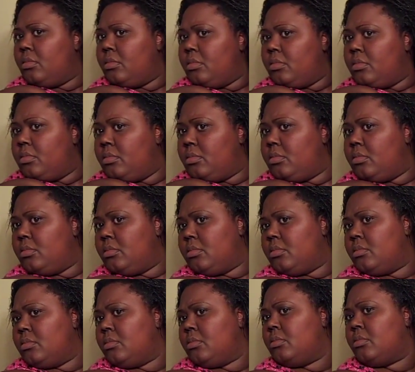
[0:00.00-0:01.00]

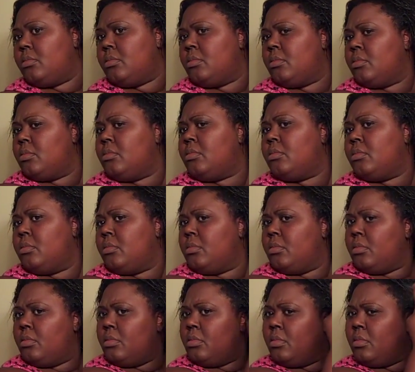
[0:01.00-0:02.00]

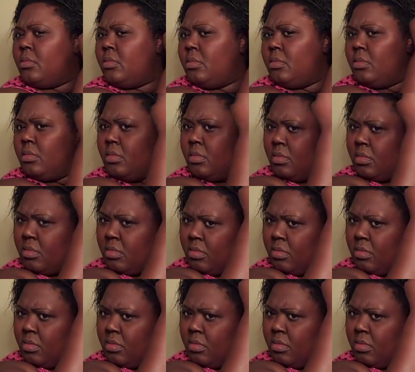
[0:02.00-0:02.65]
(silence)